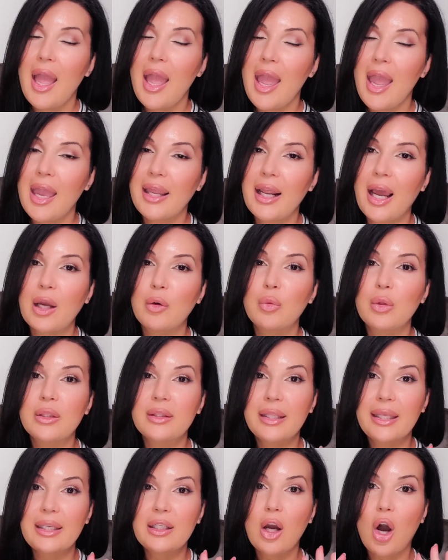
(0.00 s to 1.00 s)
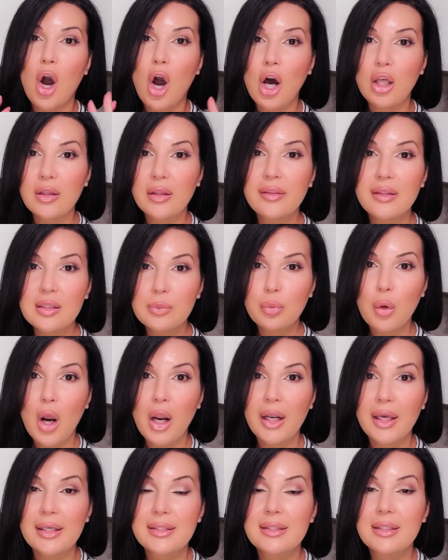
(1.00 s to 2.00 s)
And I will link all of these
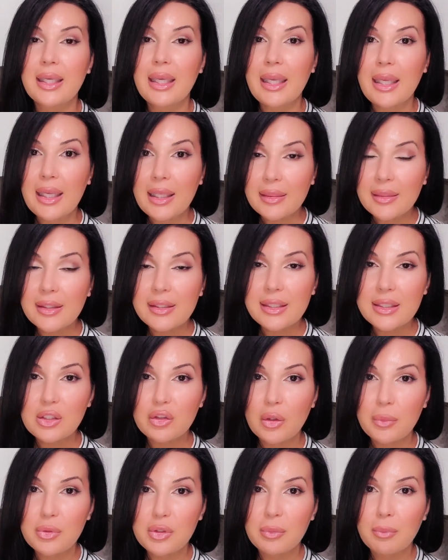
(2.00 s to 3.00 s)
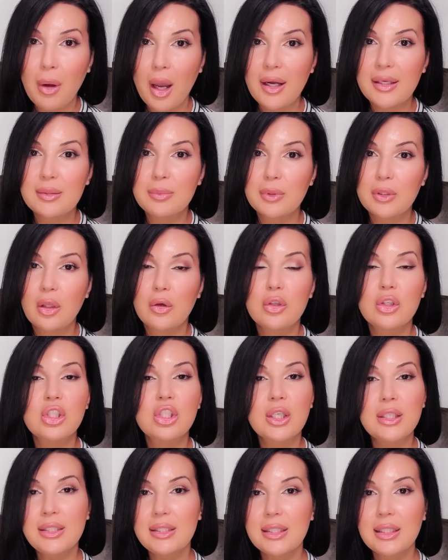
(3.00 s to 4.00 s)
products in the description box below
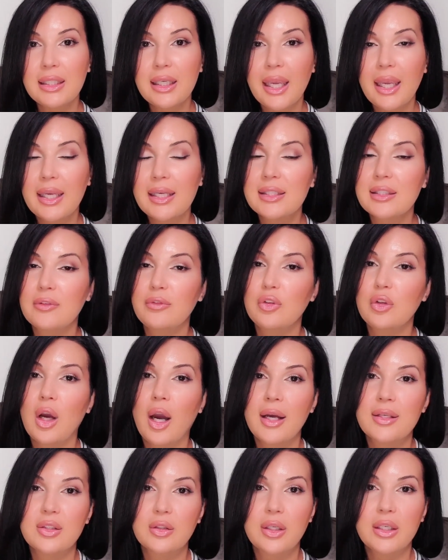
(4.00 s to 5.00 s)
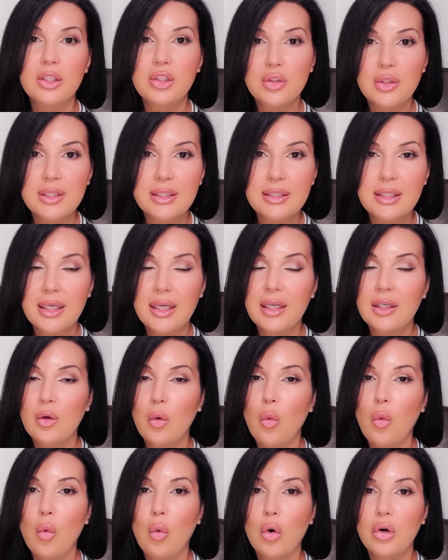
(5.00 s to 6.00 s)
just in case if you guys are interested
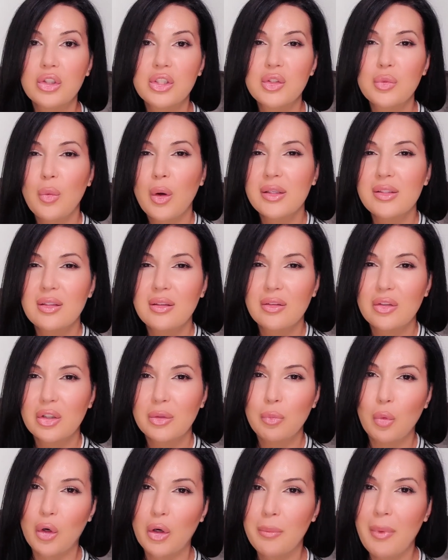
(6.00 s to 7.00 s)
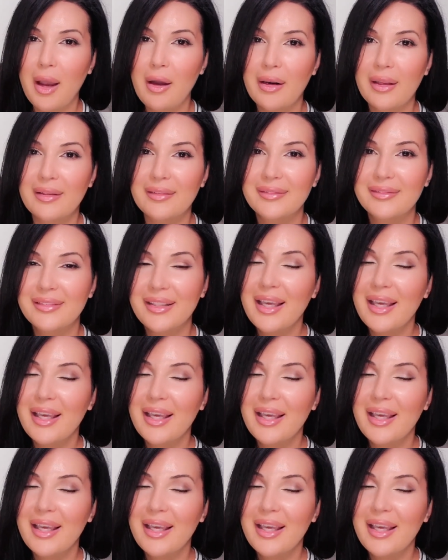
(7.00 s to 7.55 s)
or just want to learn more about it.